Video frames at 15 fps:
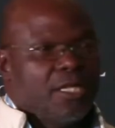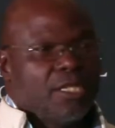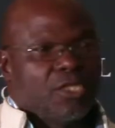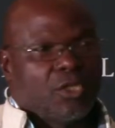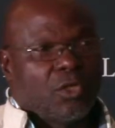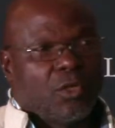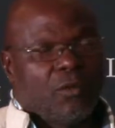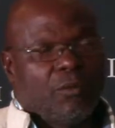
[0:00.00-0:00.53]

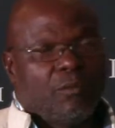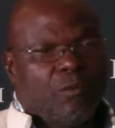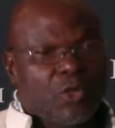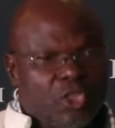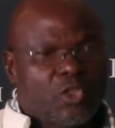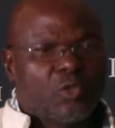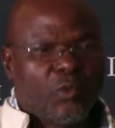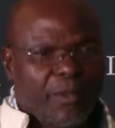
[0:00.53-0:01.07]
So
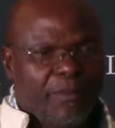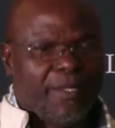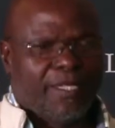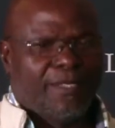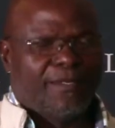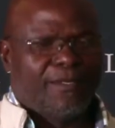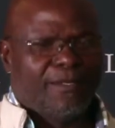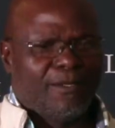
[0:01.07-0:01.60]
most
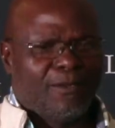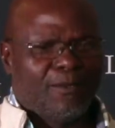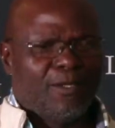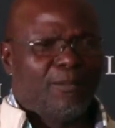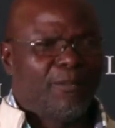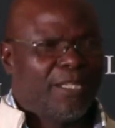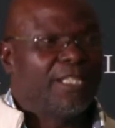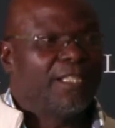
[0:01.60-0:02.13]
women
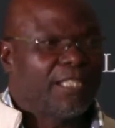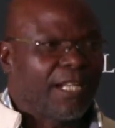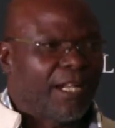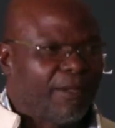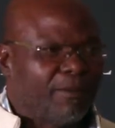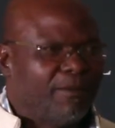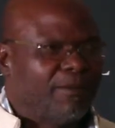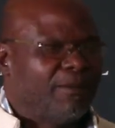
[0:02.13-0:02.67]
will be in
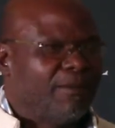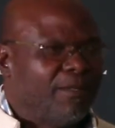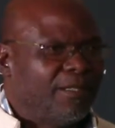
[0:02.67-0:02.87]
trouble